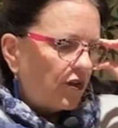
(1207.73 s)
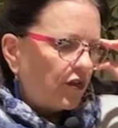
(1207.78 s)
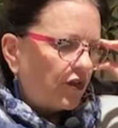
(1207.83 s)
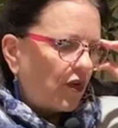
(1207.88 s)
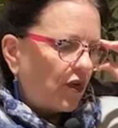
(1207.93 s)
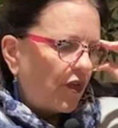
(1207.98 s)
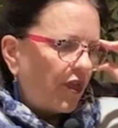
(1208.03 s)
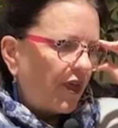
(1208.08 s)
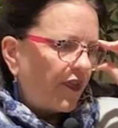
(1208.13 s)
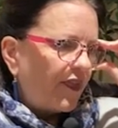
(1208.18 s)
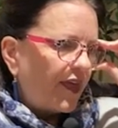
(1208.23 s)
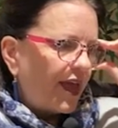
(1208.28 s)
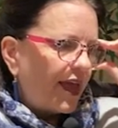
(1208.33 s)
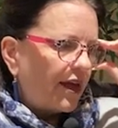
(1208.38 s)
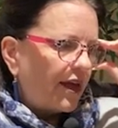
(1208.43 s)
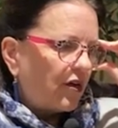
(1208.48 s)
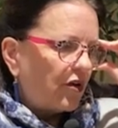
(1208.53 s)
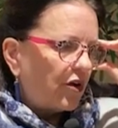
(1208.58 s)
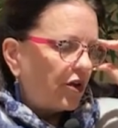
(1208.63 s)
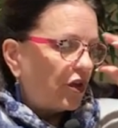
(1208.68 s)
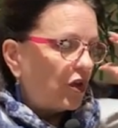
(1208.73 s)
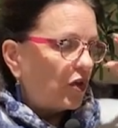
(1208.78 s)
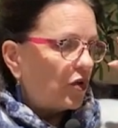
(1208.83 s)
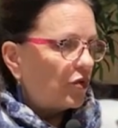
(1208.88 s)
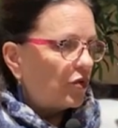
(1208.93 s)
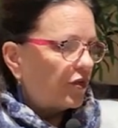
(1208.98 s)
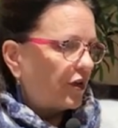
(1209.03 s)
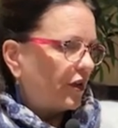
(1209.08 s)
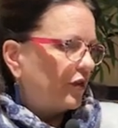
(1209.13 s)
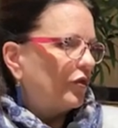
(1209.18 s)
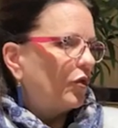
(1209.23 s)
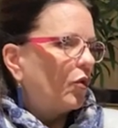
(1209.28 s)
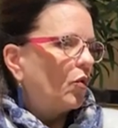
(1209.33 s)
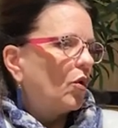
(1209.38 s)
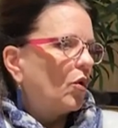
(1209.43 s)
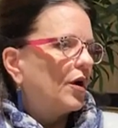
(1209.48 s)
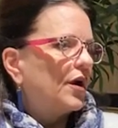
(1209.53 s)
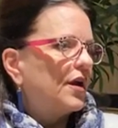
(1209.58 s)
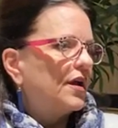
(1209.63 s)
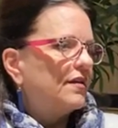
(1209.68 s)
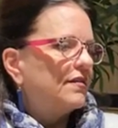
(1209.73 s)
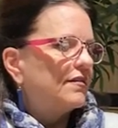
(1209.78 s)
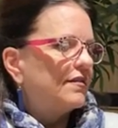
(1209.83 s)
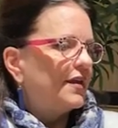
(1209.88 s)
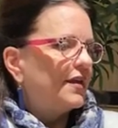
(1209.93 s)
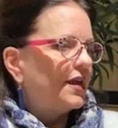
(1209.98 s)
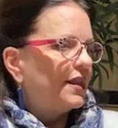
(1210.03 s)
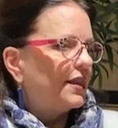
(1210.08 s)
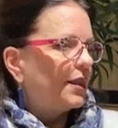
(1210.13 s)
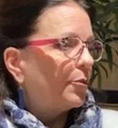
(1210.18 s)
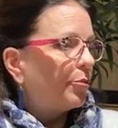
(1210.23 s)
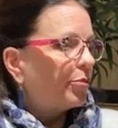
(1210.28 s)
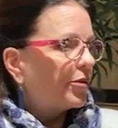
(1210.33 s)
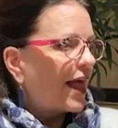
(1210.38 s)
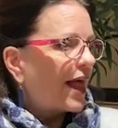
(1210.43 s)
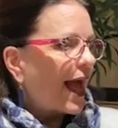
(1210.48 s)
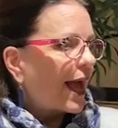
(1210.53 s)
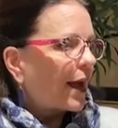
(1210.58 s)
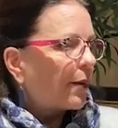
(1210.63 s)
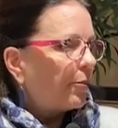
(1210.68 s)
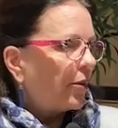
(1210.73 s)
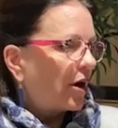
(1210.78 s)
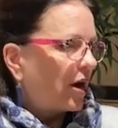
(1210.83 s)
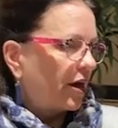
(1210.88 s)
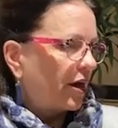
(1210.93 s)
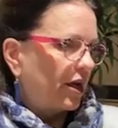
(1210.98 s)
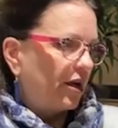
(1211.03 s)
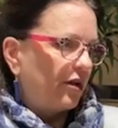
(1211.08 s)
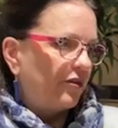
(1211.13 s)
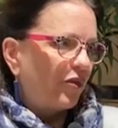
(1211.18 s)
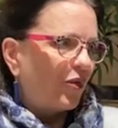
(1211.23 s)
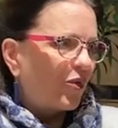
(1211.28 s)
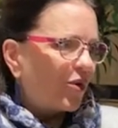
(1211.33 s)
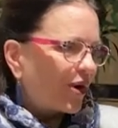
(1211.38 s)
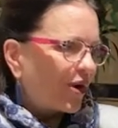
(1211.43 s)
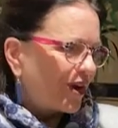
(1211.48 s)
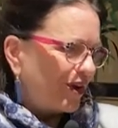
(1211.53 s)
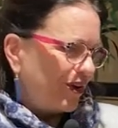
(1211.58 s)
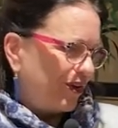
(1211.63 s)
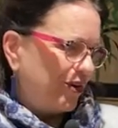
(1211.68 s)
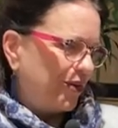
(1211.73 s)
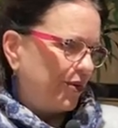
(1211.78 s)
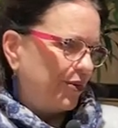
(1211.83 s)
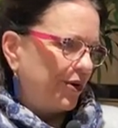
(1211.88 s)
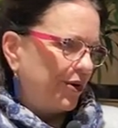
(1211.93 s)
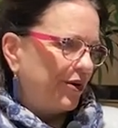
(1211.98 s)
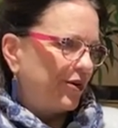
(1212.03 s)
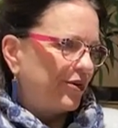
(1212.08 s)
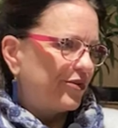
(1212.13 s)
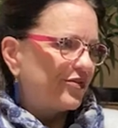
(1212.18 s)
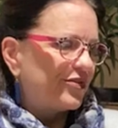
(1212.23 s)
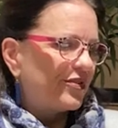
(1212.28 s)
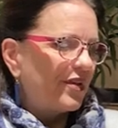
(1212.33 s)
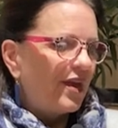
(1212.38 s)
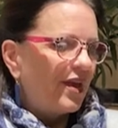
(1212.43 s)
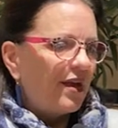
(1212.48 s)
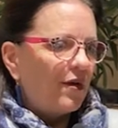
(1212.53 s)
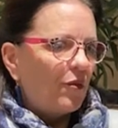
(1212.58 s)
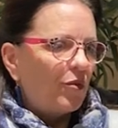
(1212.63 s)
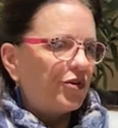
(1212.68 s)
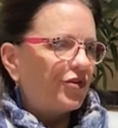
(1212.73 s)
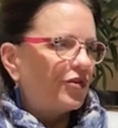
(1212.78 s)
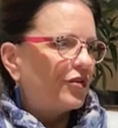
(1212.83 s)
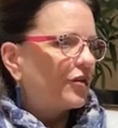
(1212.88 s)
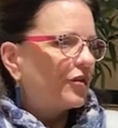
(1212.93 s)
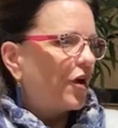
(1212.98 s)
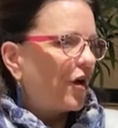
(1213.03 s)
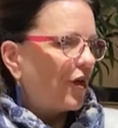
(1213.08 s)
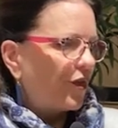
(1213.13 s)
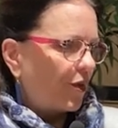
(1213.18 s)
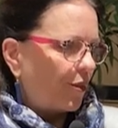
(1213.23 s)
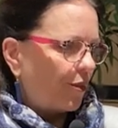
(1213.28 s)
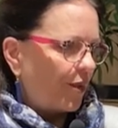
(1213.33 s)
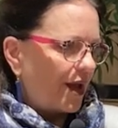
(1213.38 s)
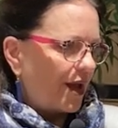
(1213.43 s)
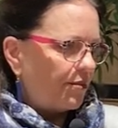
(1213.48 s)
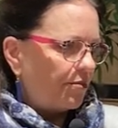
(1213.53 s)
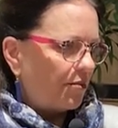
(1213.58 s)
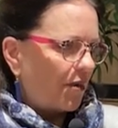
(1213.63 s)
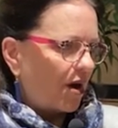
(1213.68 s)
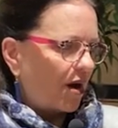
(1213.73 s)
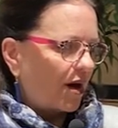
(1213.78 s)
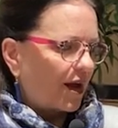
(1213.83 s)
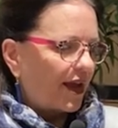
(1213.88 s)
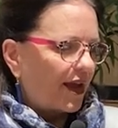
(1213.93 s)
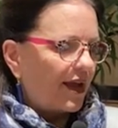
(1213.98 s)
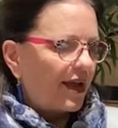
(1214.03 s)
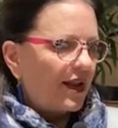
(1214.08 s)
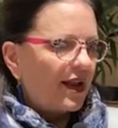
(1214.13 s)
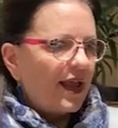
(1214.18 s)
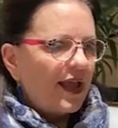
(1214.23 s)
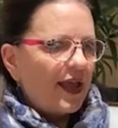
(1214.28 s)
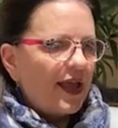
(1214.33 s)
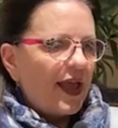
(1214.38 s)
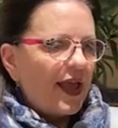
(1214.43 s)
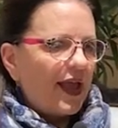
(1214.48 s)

so that they could use his organs in the black market of organ donors, which is called the red market.